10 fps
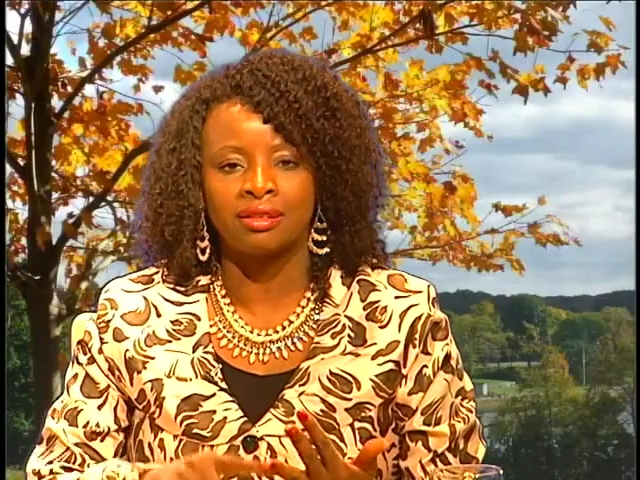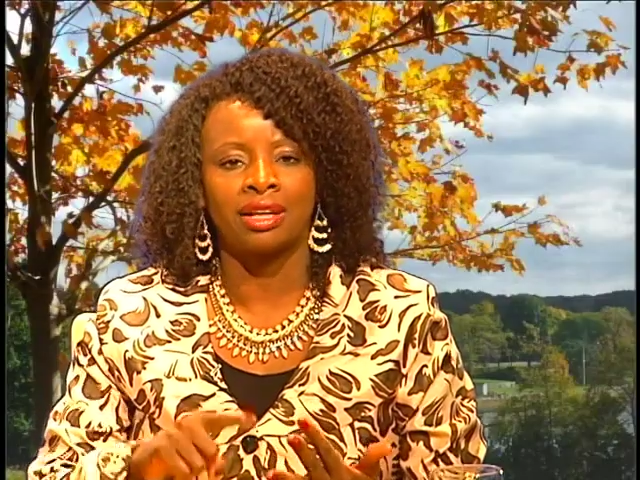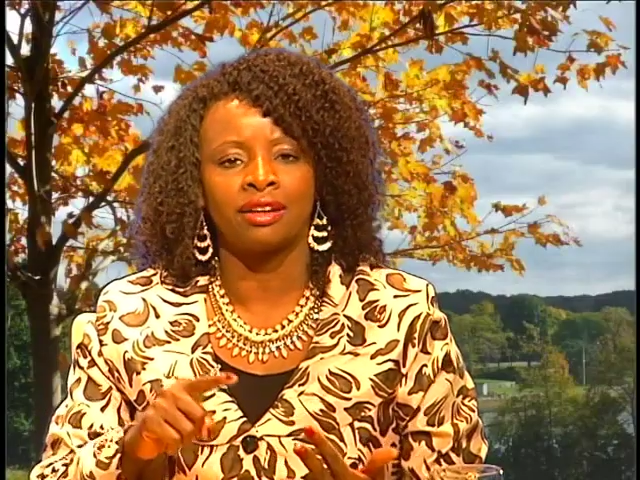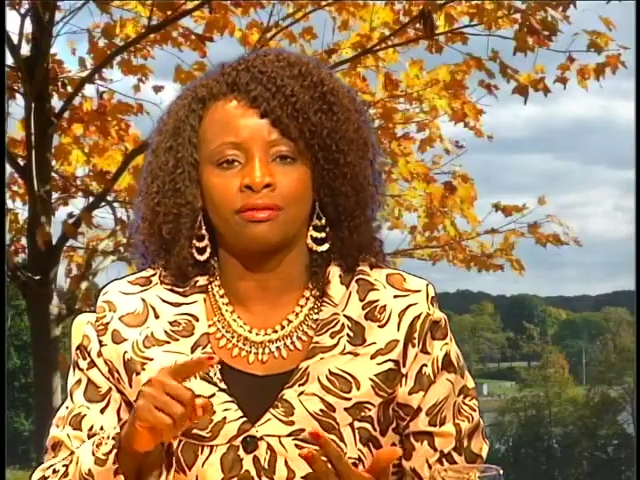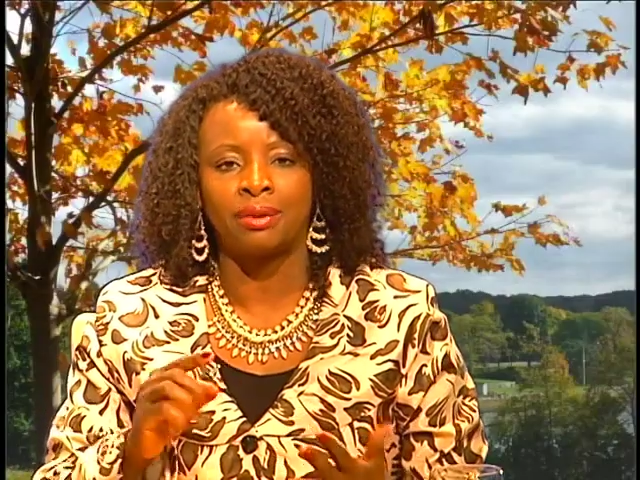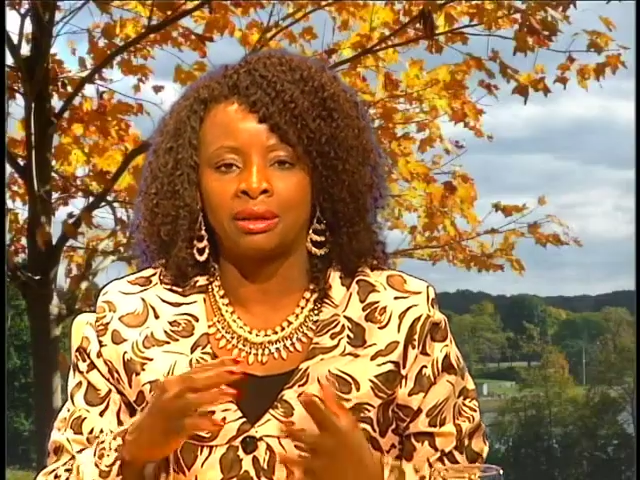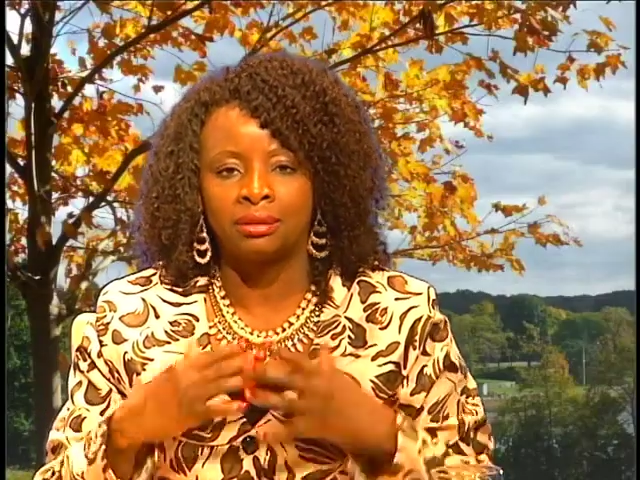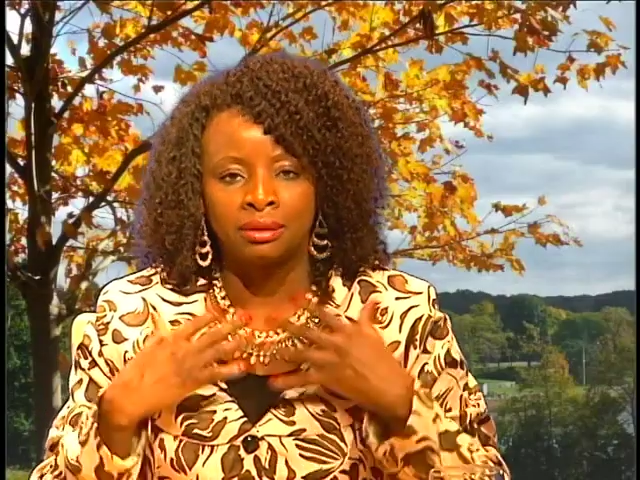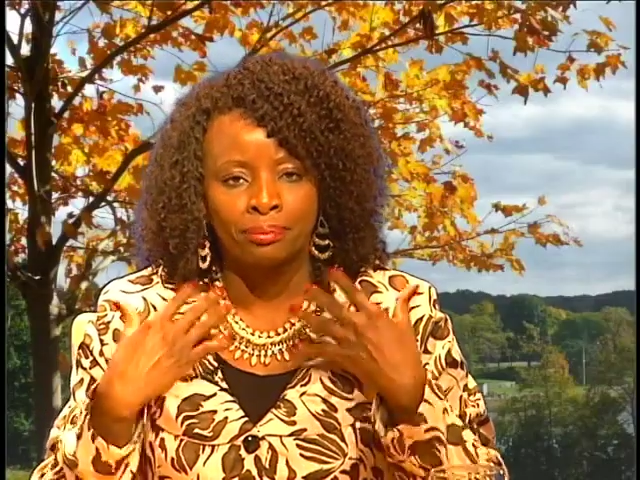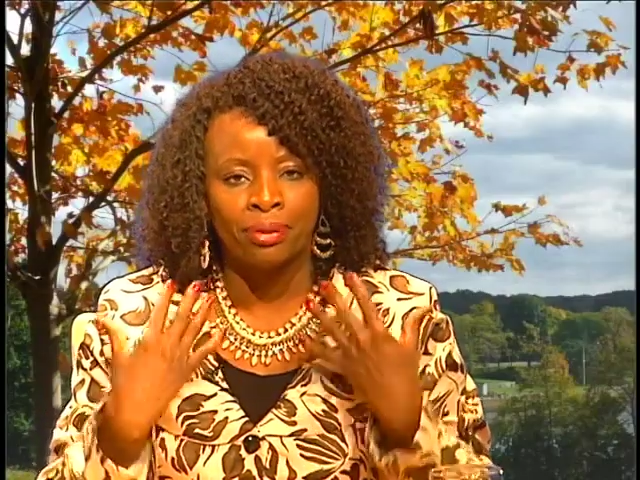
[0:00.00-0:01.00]
that have
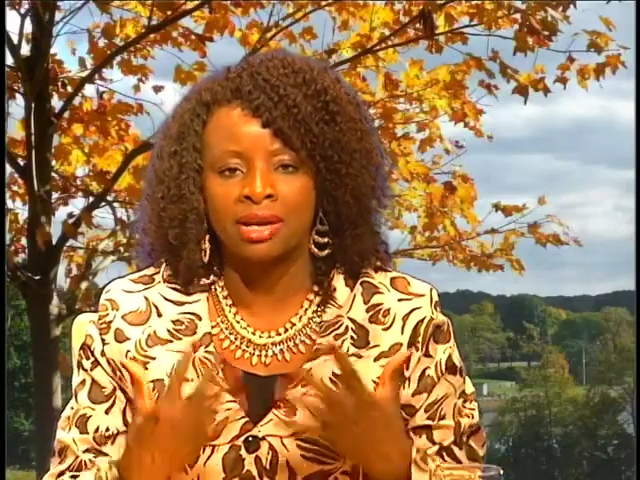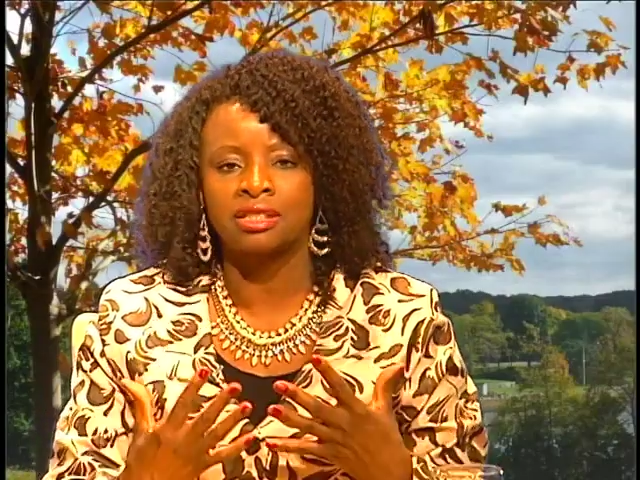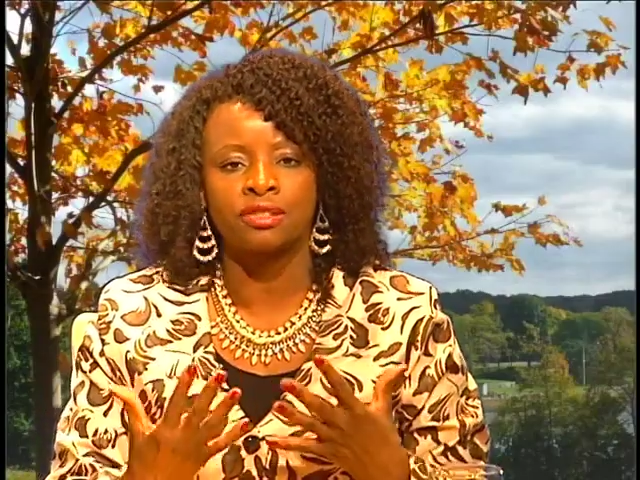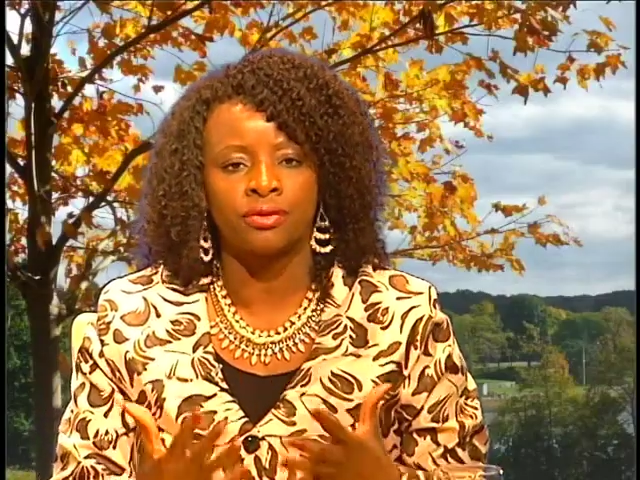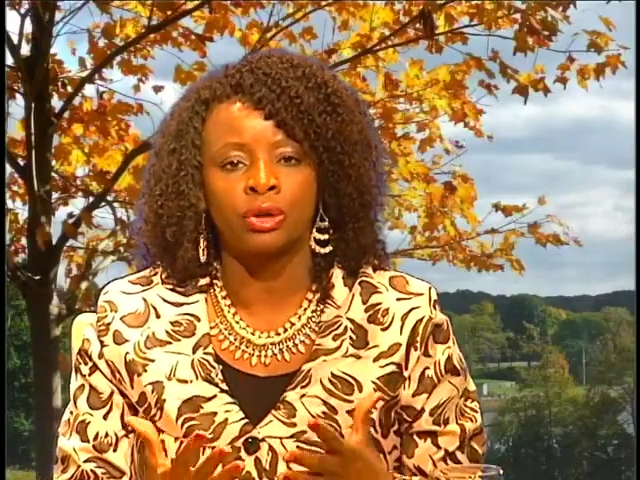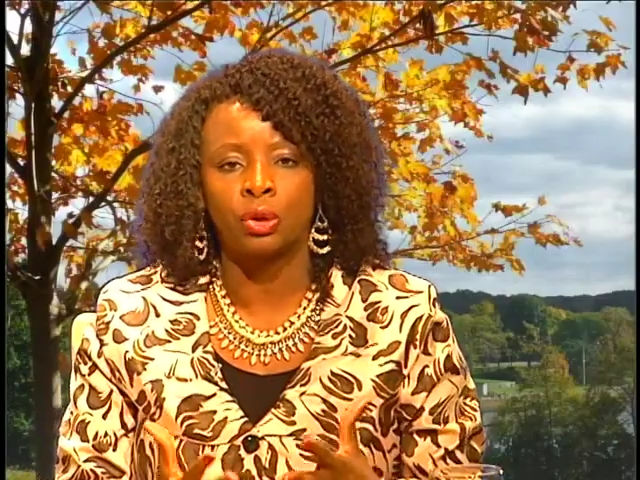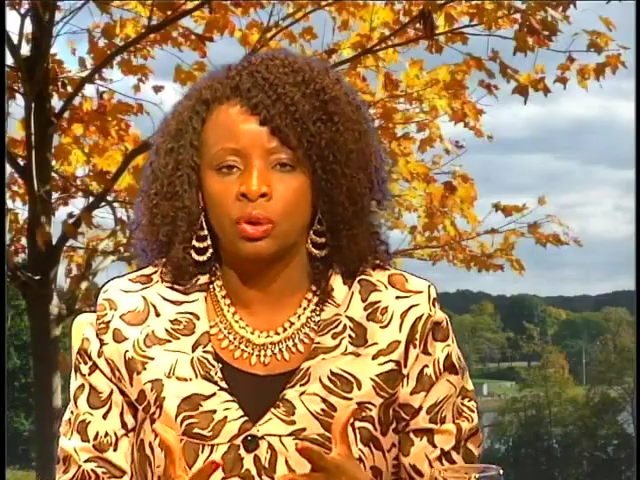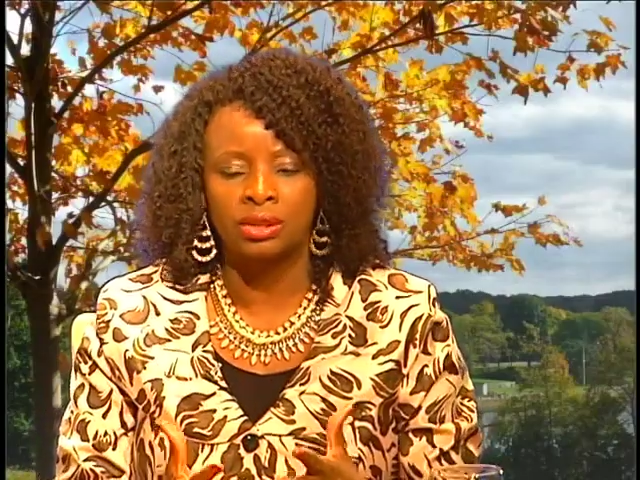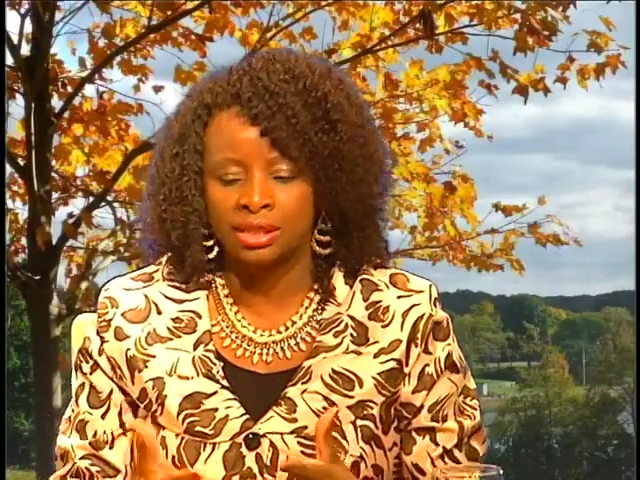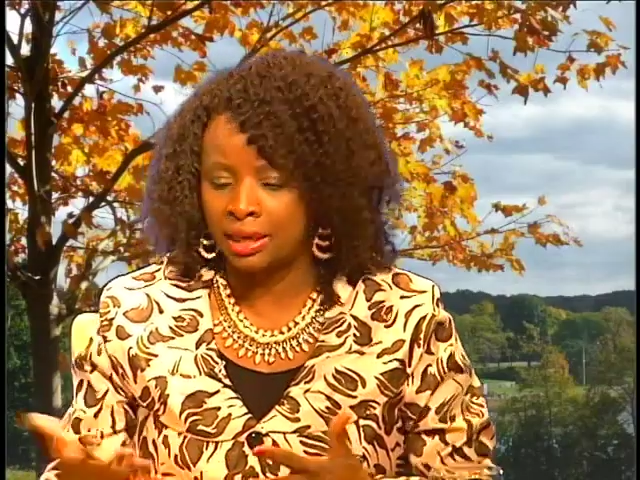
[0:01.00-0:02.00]
been practiced for a
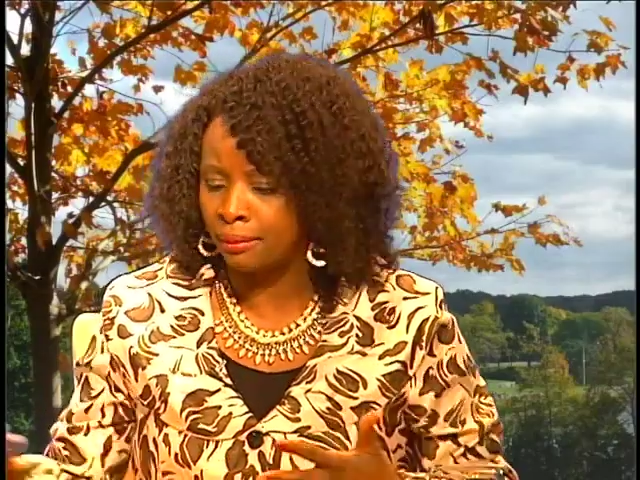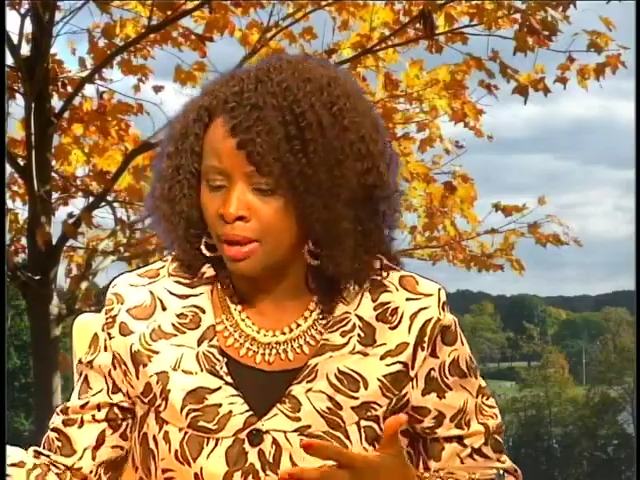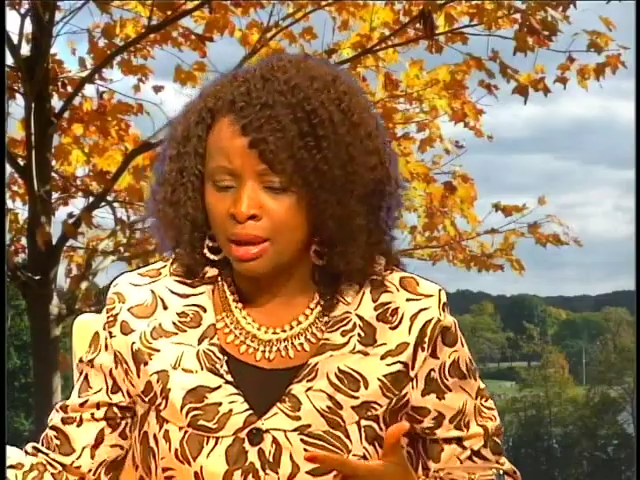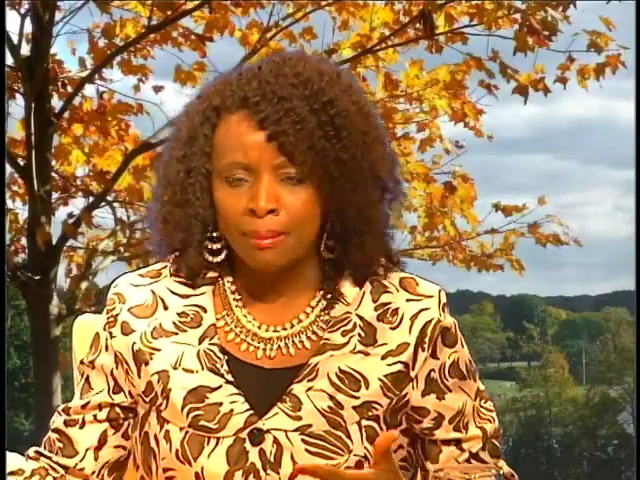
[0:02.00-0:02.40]
long time.